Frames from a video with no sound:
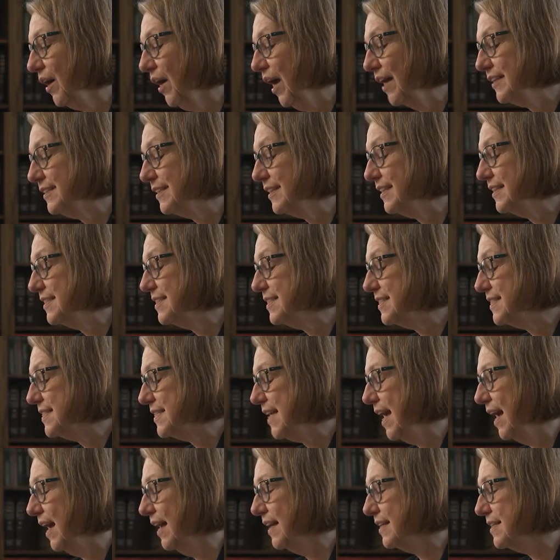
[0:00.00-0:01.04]
Augustine
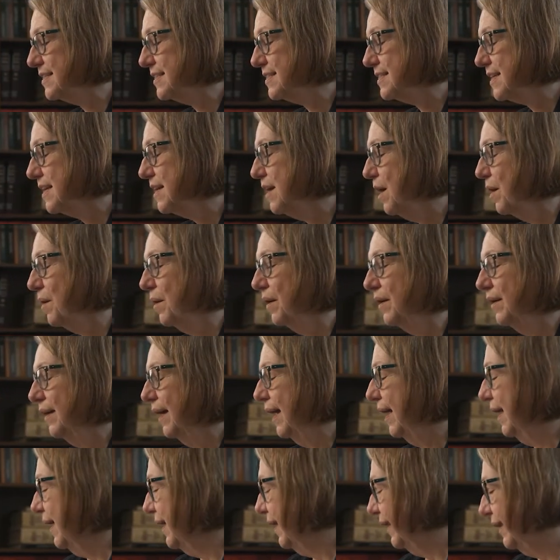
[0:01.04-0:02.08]
says
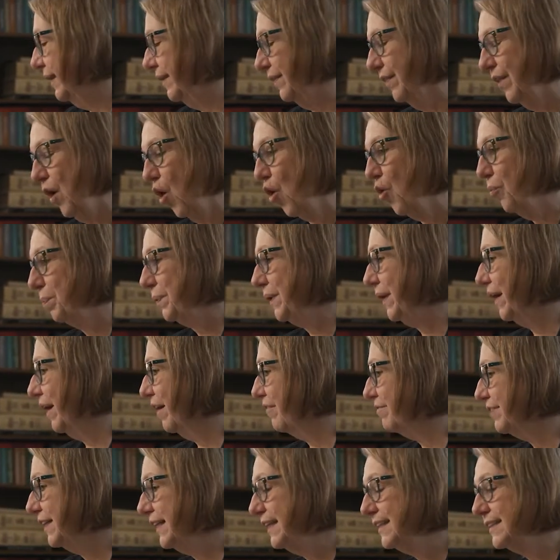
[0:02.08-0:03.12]
in the opening
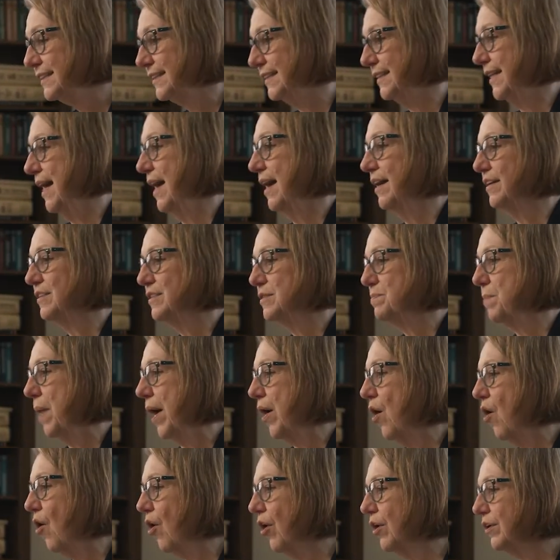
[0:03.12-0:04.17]
of his text,
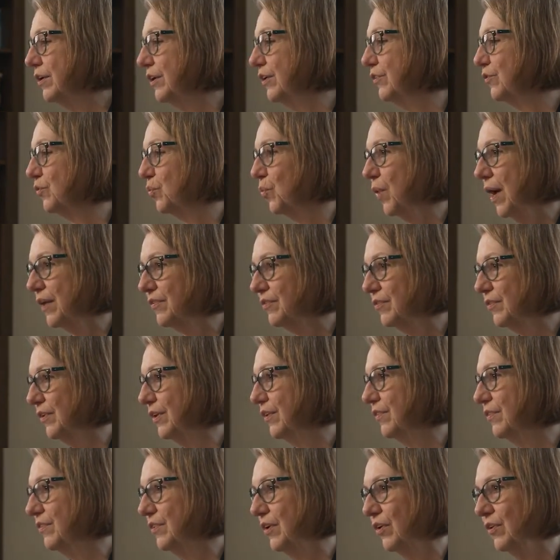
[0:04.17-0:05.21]
my heart is
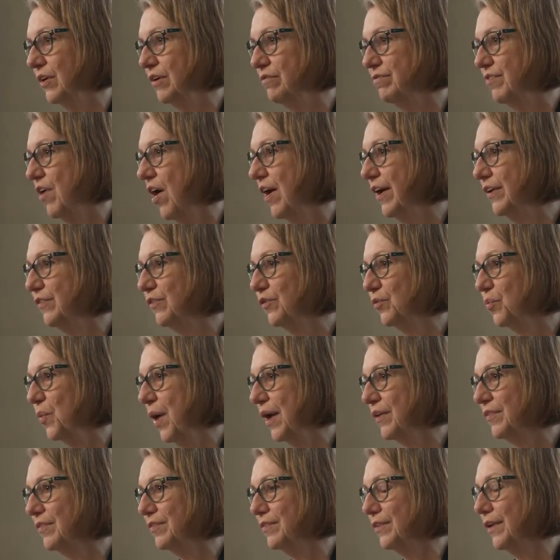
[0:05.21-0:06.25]
restless till it finds
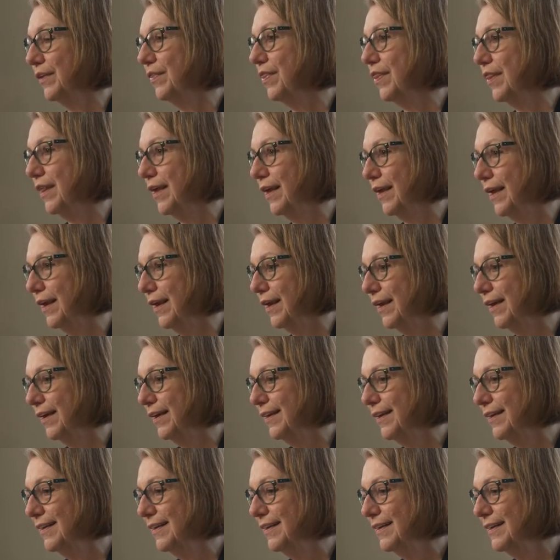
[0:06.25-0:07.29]
rest in thee.
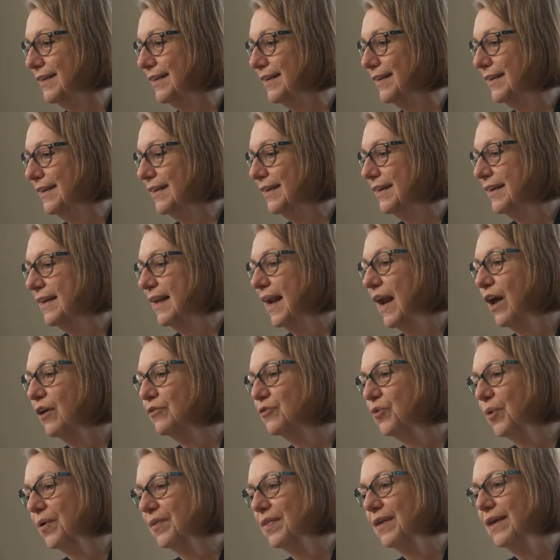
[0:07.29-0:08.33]

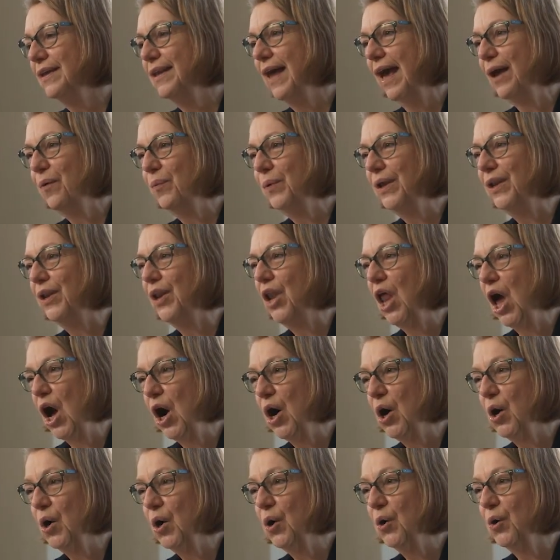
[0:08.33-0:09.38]
Now, Dorothy Day, we
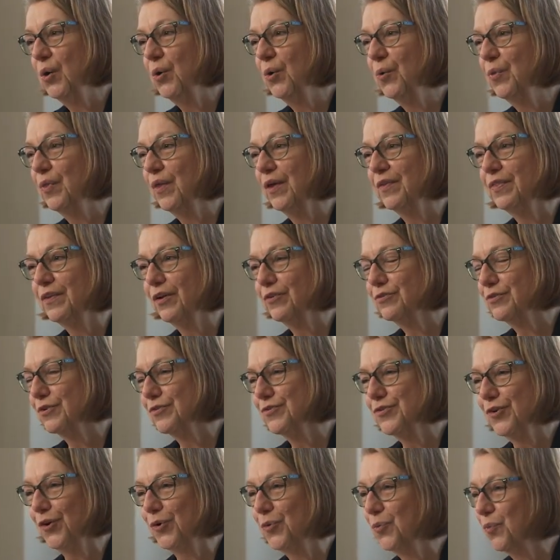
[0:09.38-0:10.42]
know that there's a
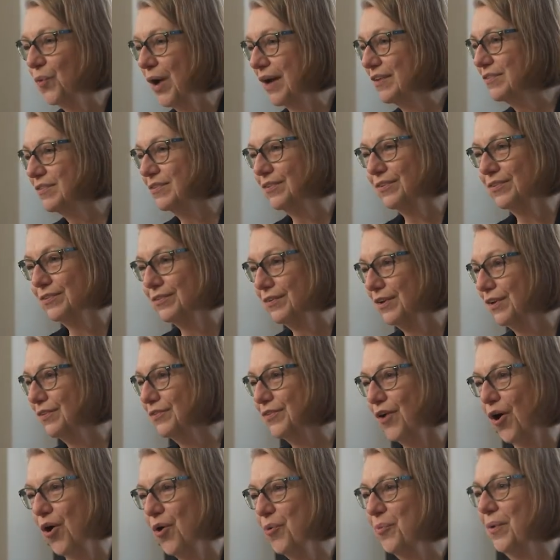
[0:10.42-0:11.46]
certain
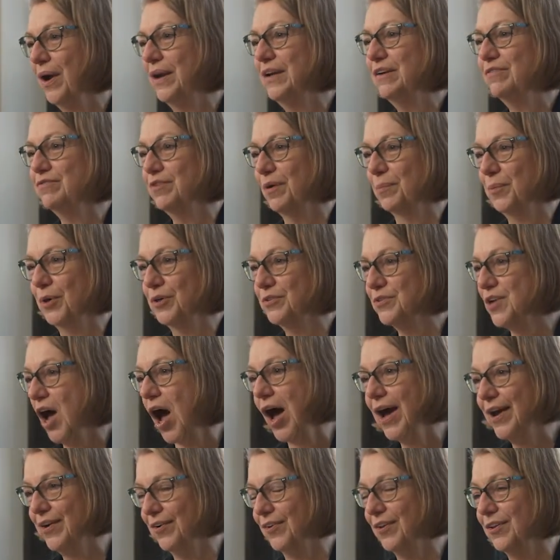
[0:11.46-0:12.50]
restlessness already from her
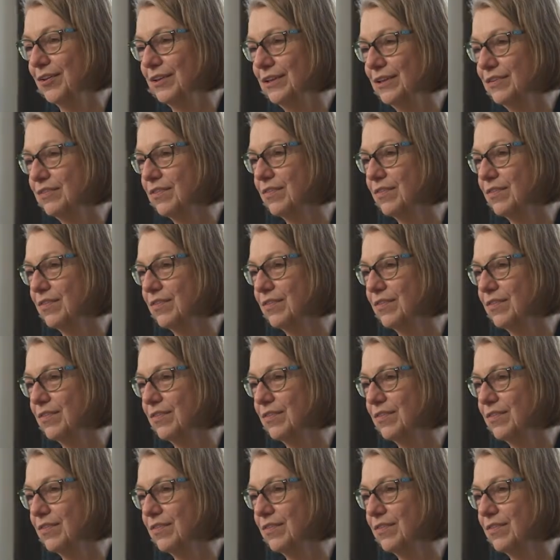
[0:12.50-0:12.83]
title.